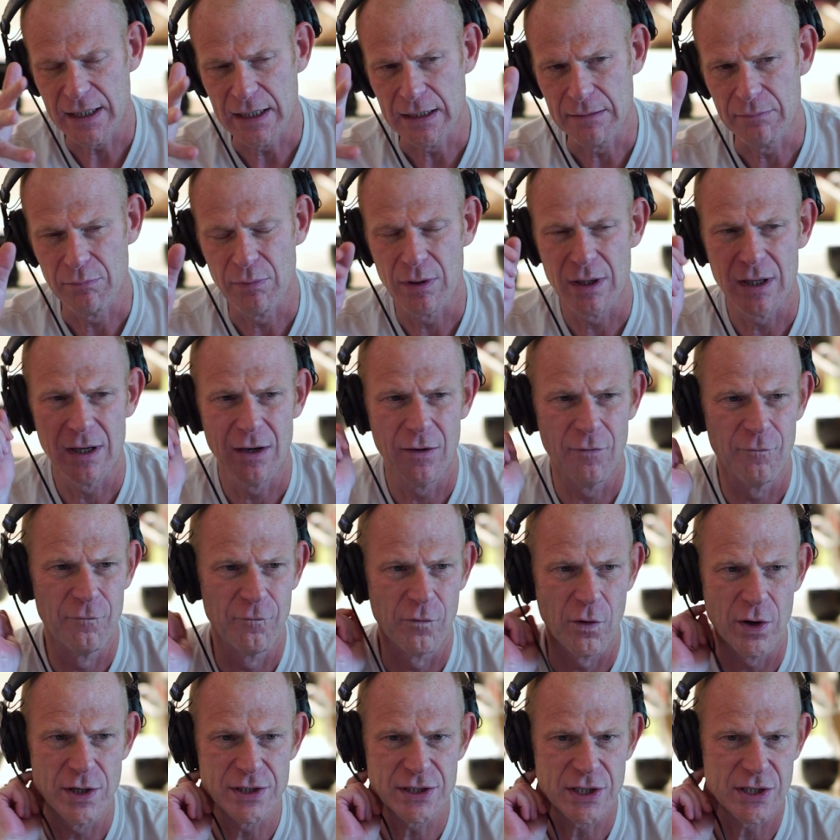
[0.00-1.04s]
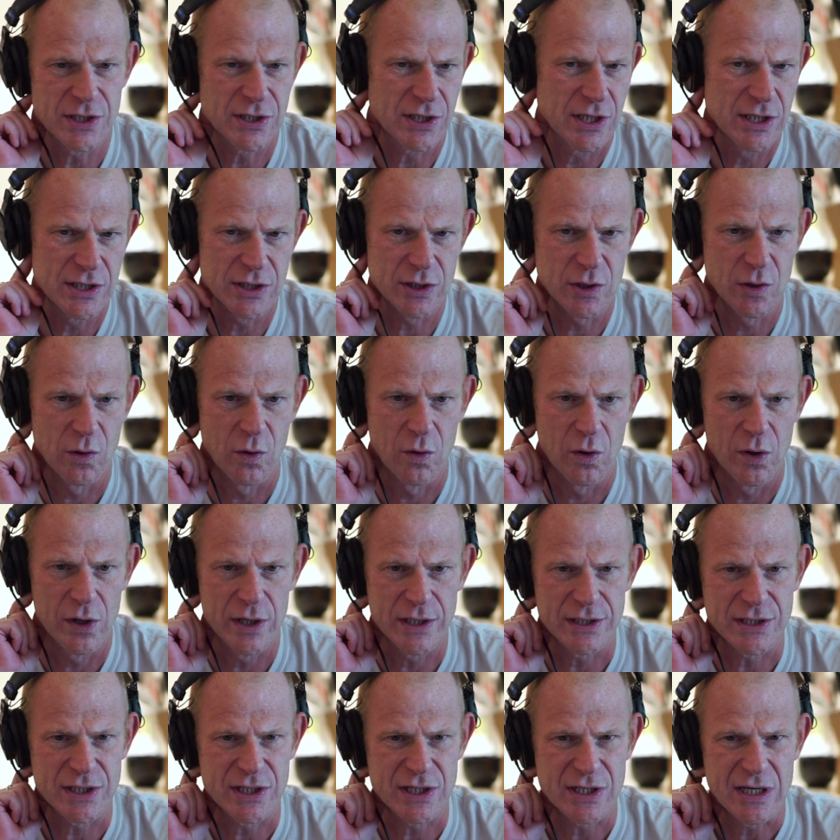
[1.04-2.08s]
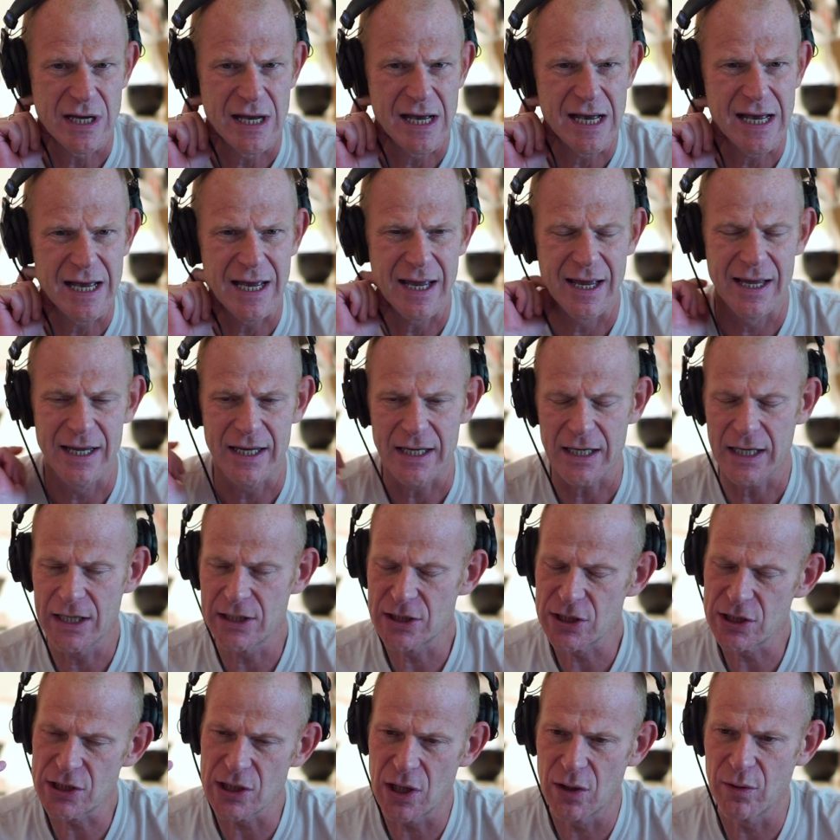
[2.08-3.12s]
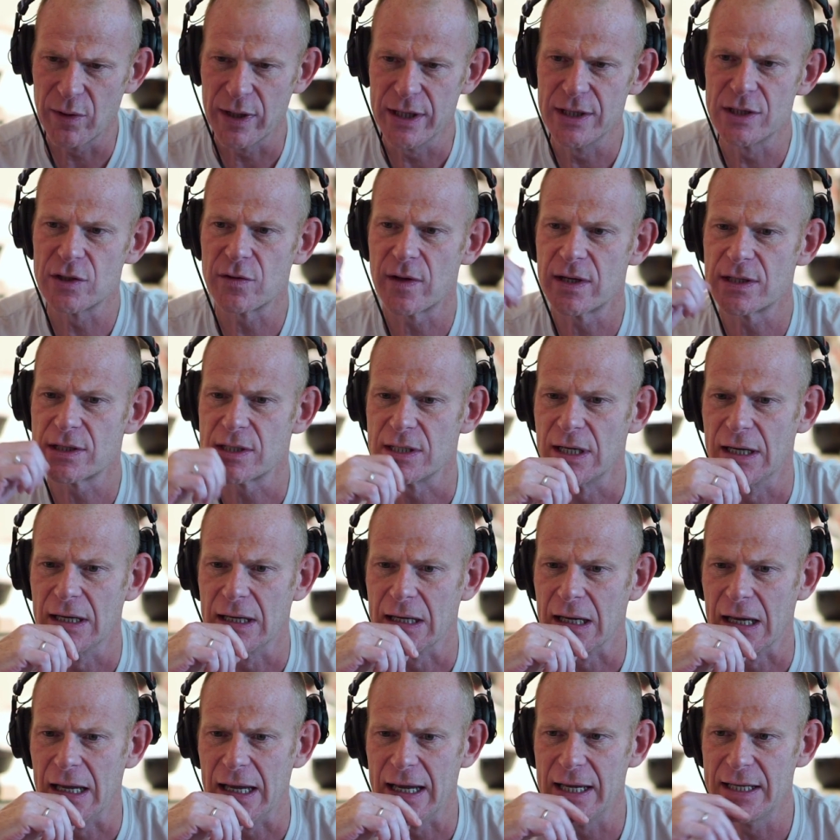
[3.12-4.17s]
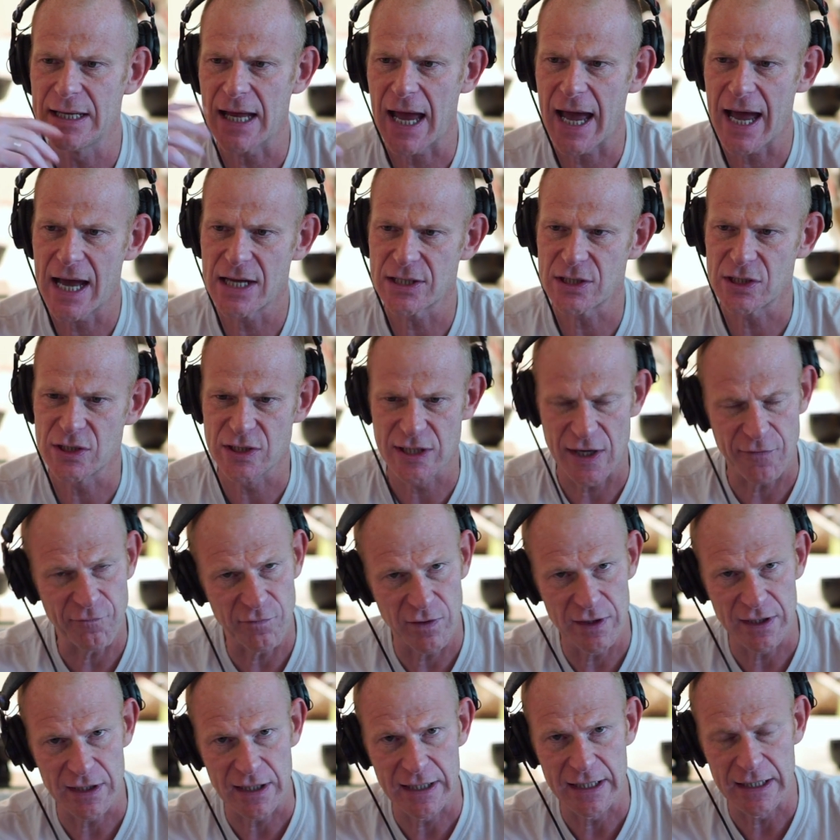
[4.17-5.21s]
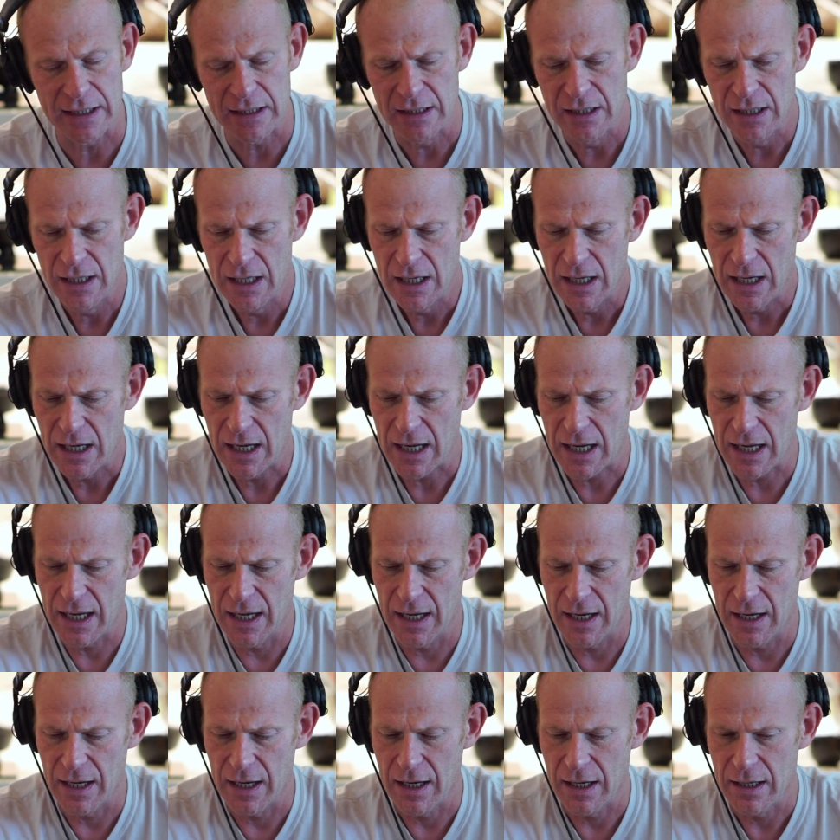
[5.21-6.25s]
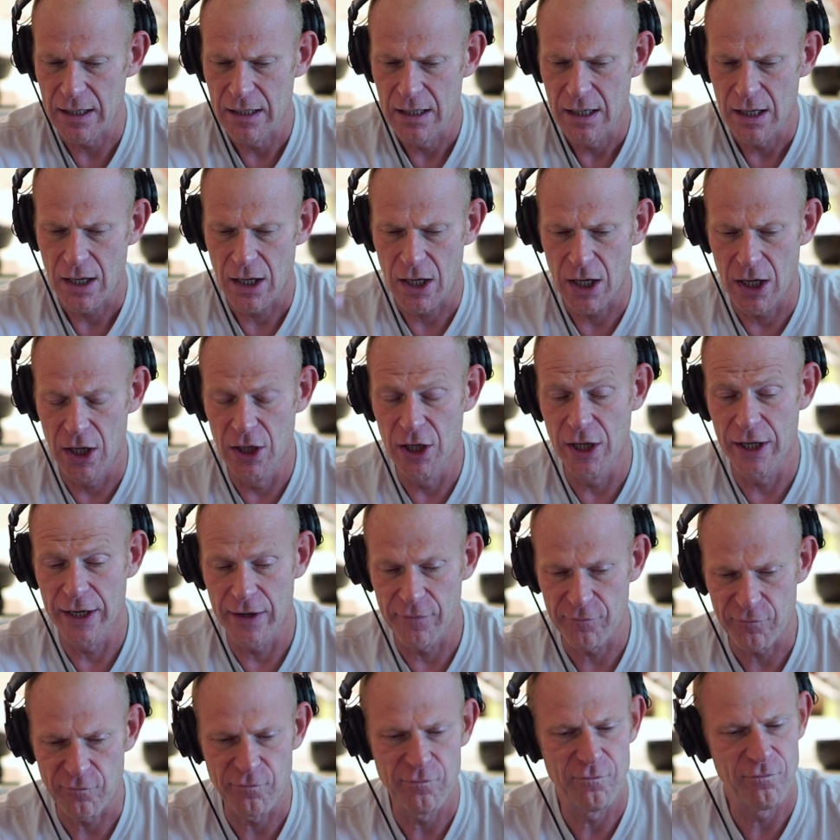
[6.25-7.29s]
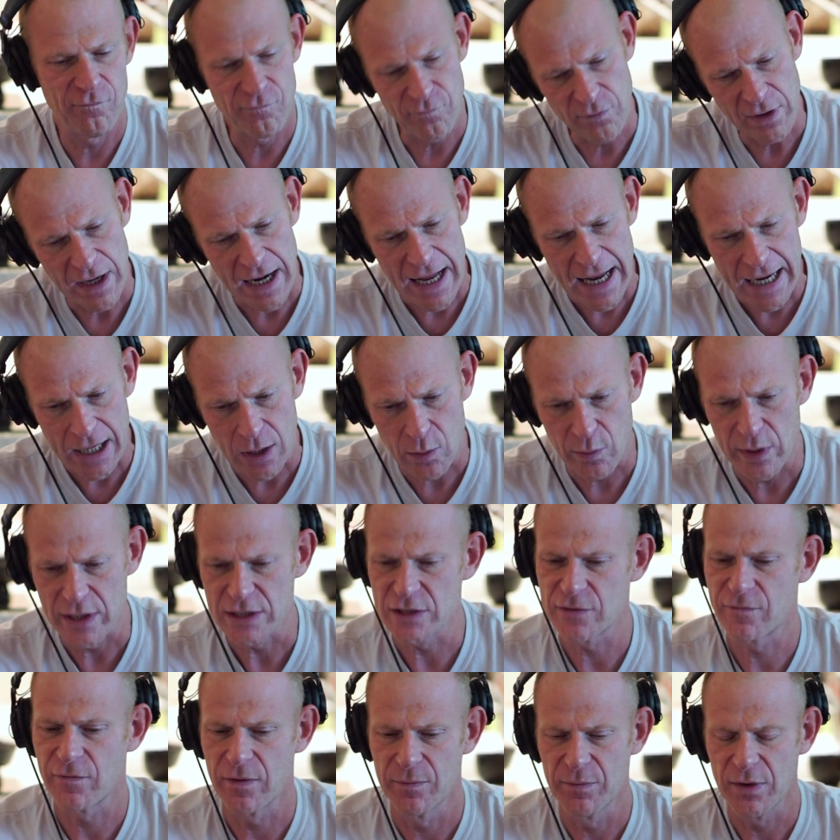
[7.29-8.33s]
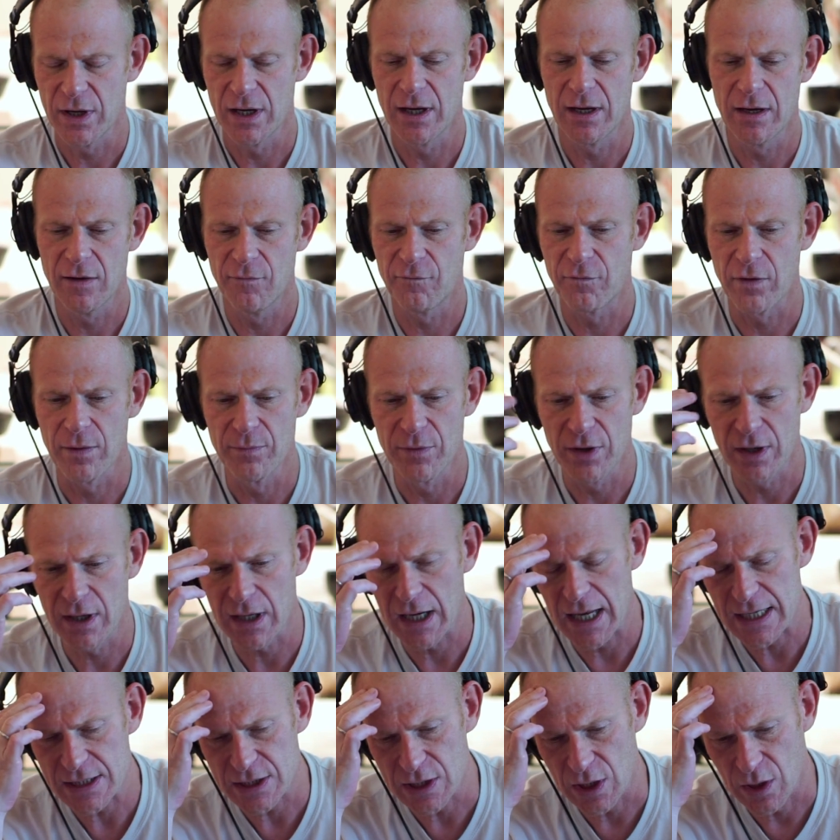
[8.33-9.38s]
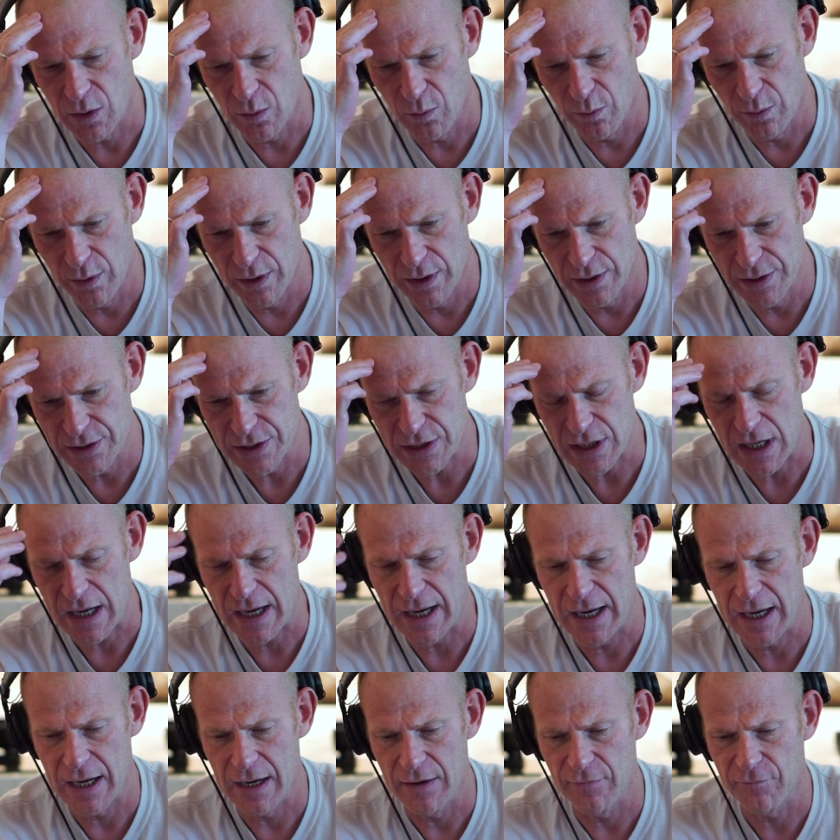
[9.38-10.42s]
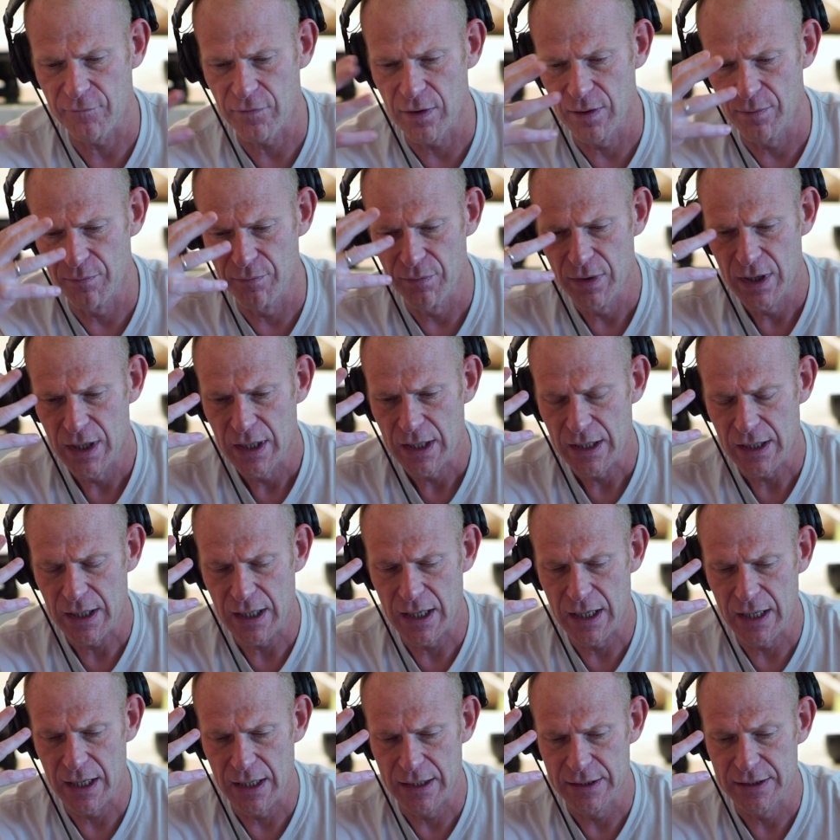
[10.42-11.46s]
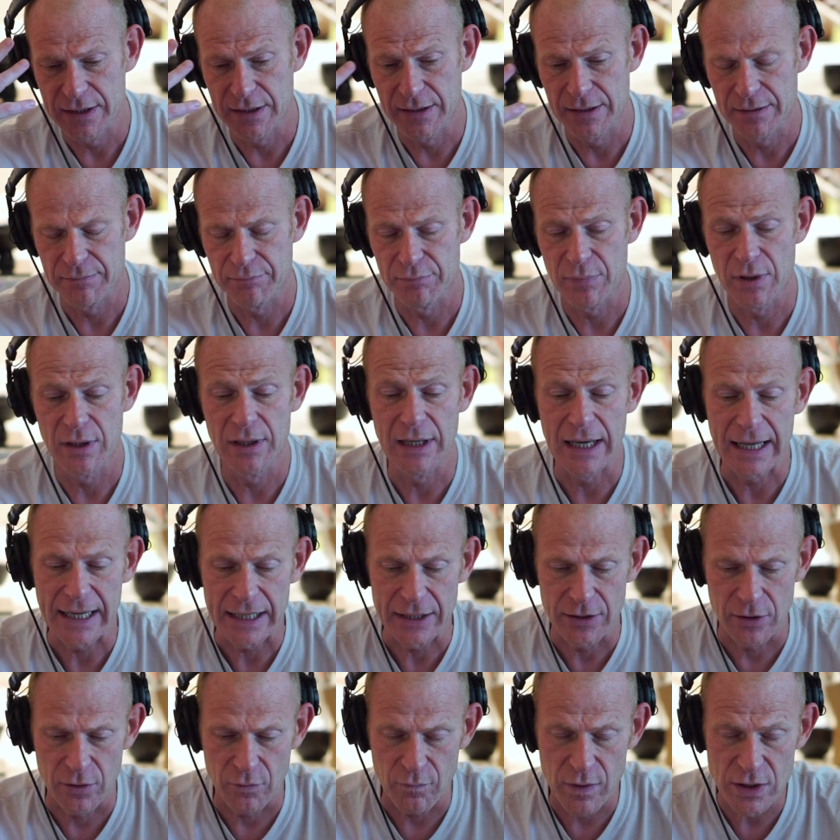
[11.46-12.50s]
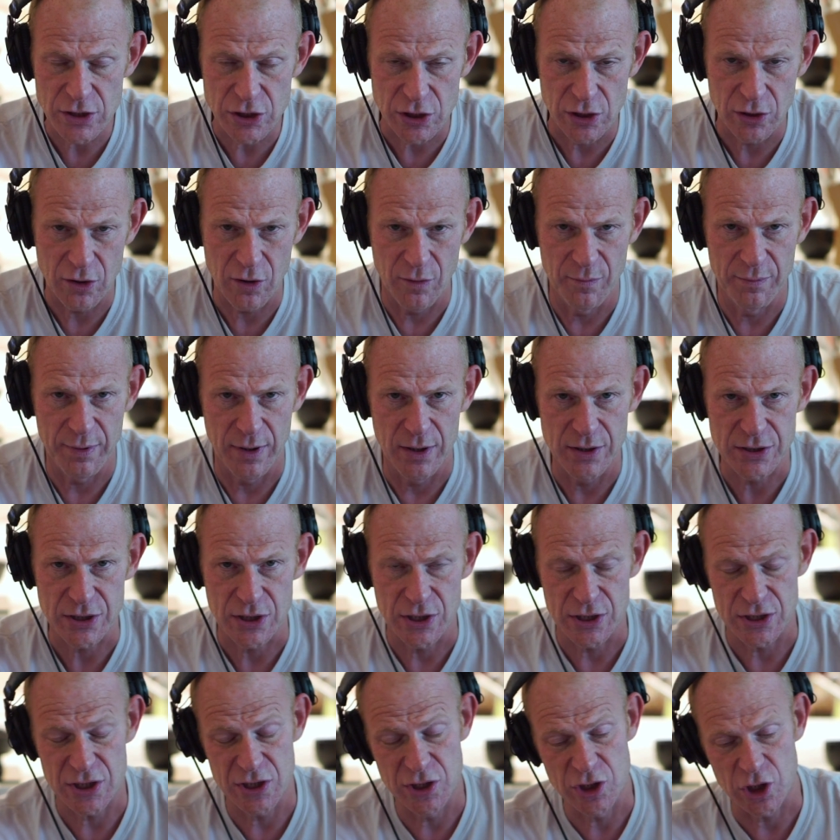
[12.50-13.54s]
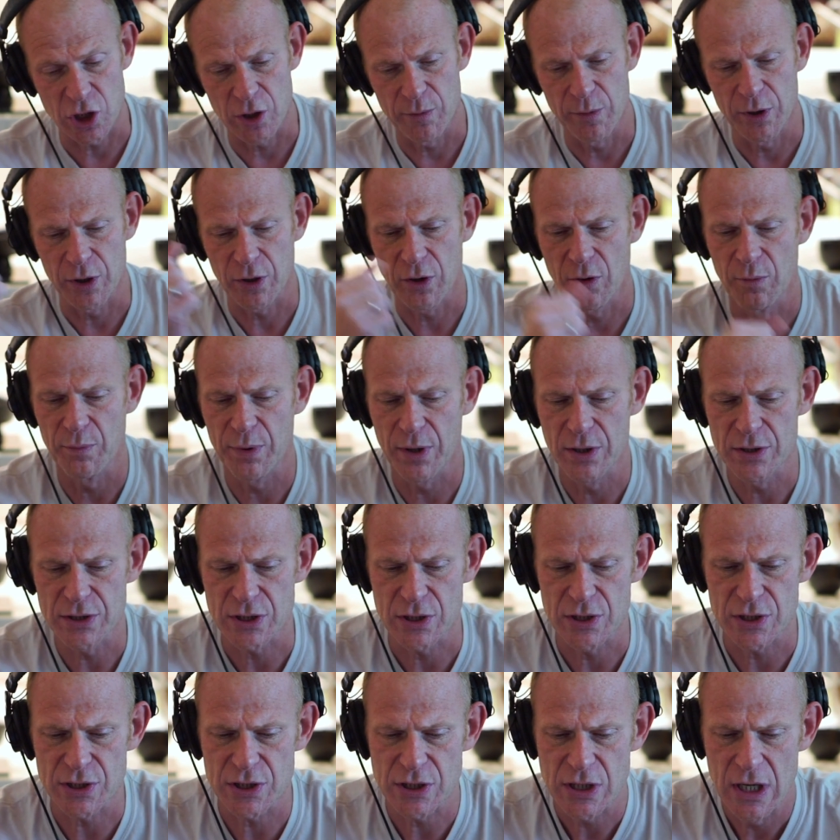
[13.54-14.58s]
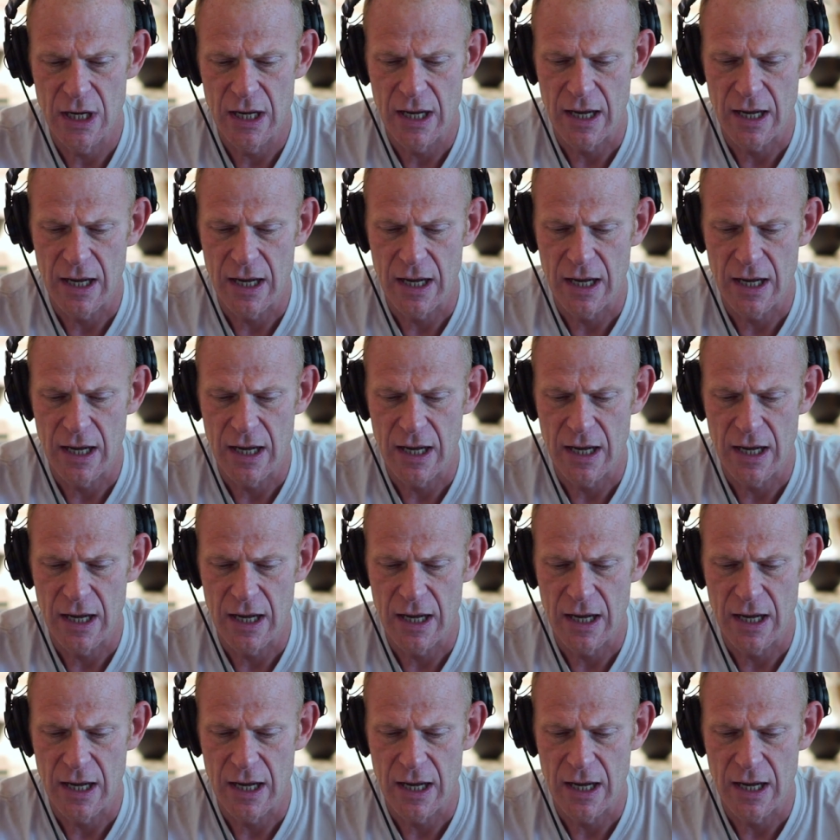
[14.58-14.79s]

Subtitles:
he voices his chords, it's so interesting. It has definitely a lot of language from the classical world, from the later Russian composers, German composers,